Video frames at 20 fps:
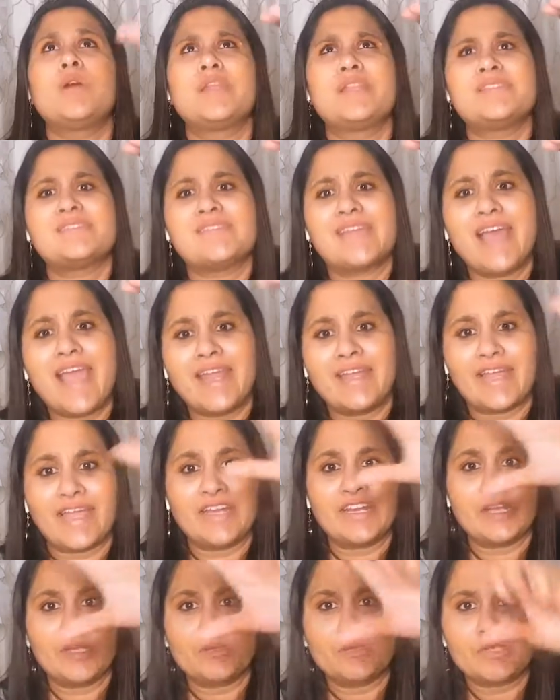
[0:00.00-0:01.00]
is that, I
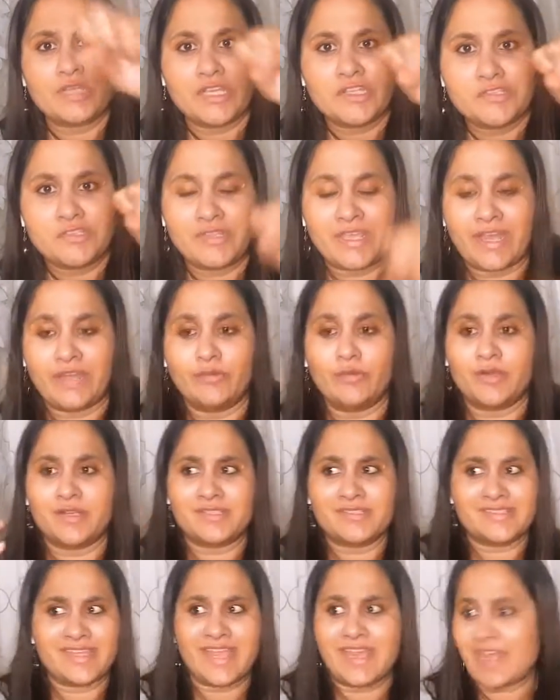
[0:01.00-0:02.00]
need to touch that. What is
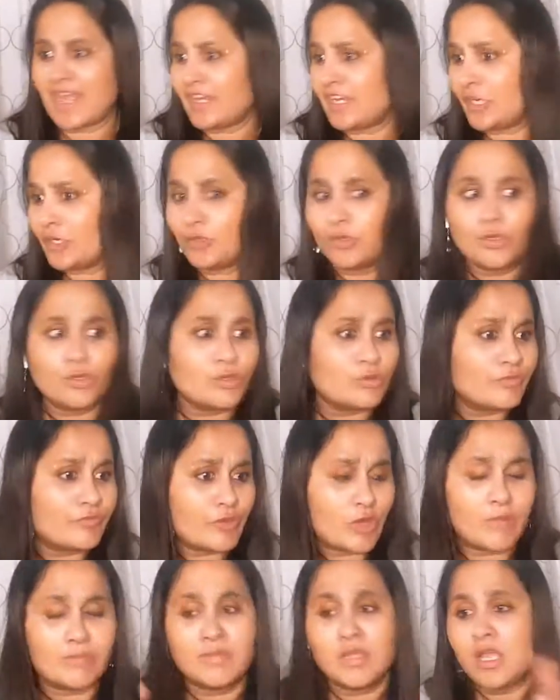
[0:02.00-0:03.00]
that, I need to look
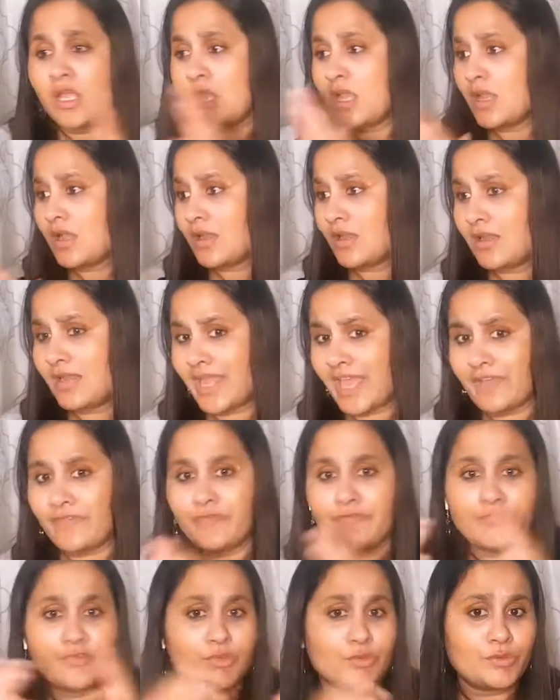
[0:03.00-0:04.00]
from
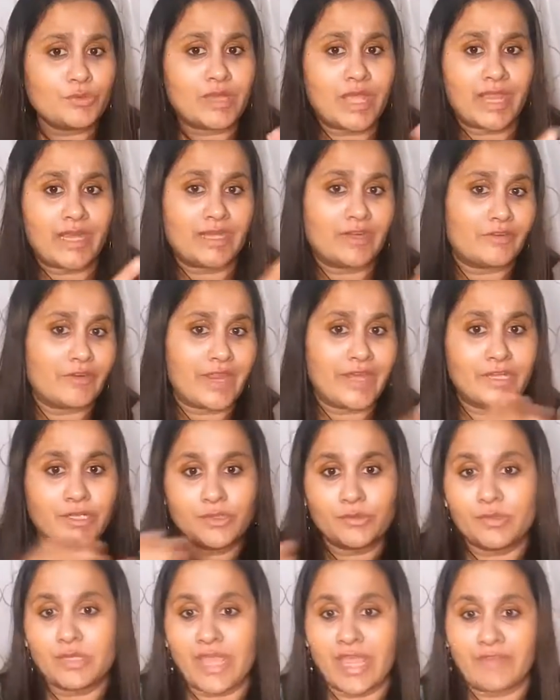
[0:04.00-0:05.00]
left to right, right
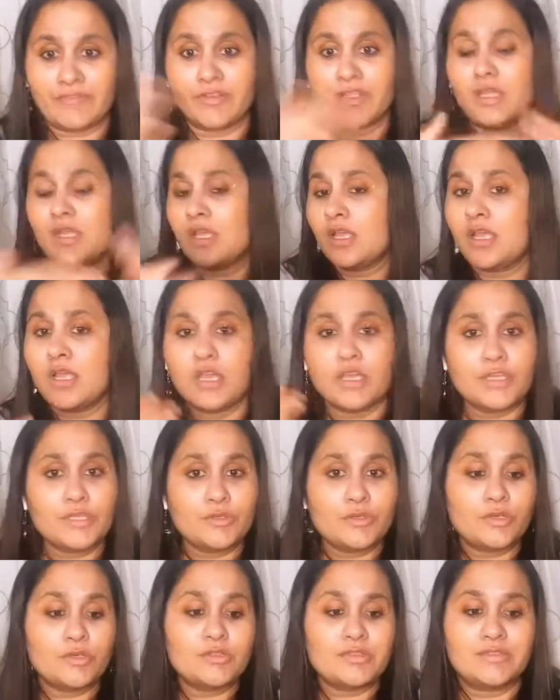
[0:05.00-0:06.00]
to left.
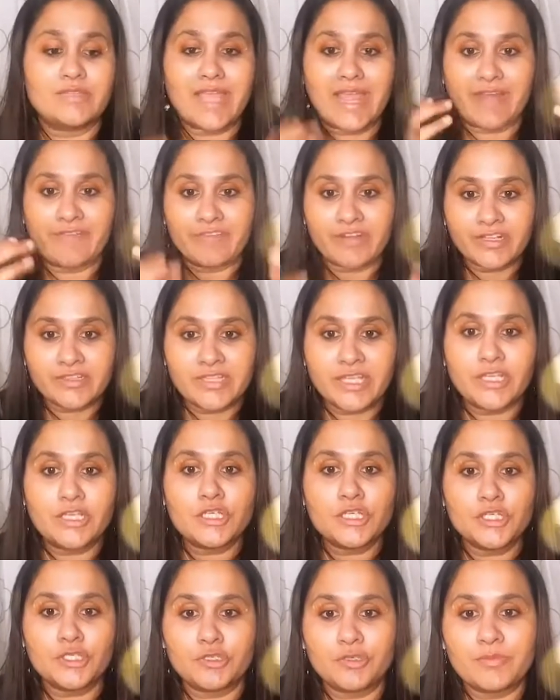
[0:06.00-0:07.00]
Everything
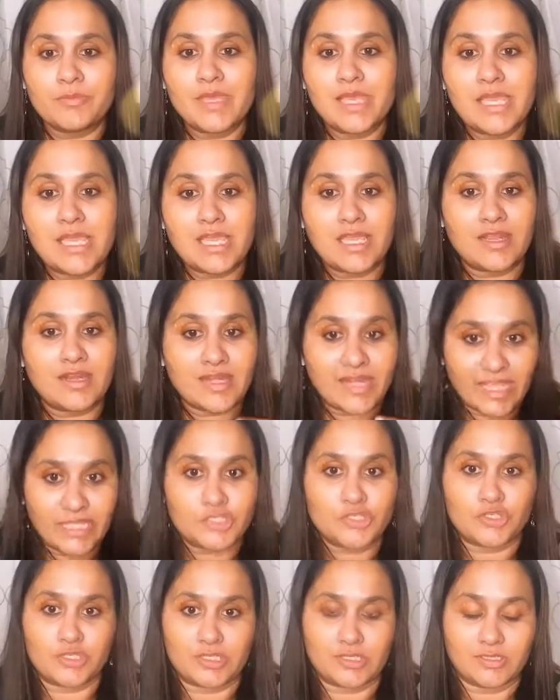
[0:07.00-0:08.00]
should be
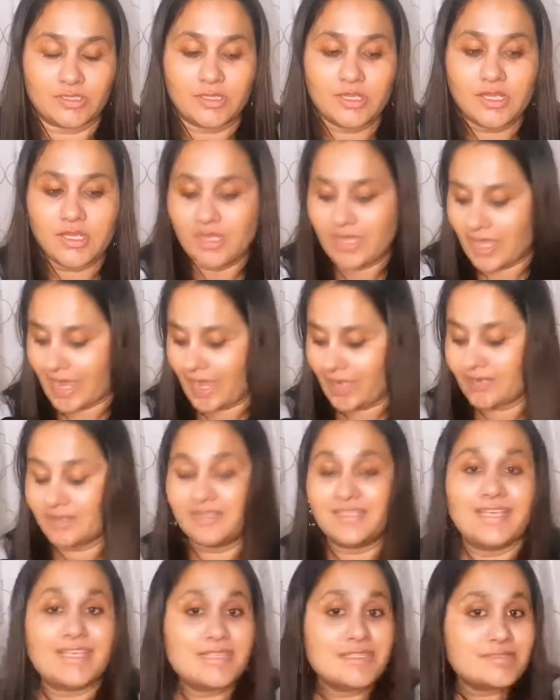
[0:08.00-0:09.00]
natural. And
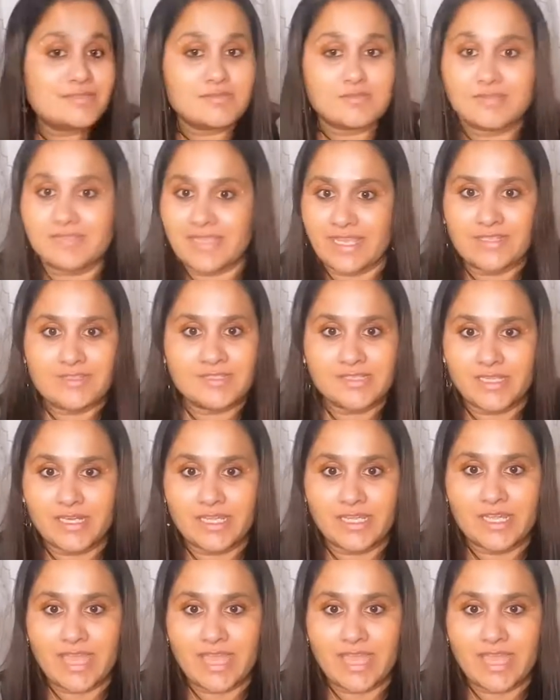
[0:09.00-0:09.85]
these sensory